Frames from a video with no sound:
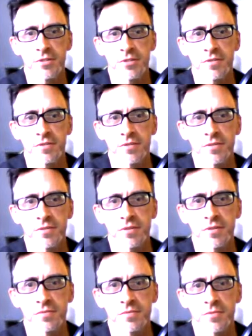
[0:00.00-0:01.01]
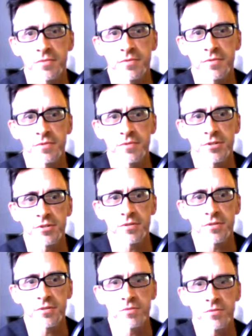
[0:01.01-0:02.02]
Yeah, okay. Remember,
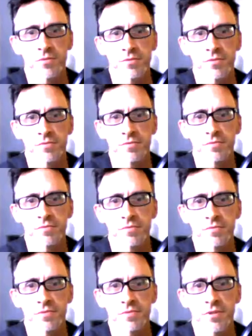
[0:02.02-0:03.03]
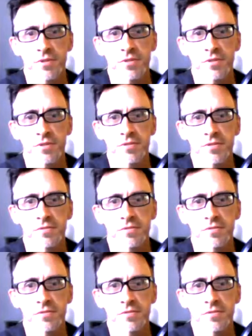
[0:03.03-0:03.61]
share to groups. Yes.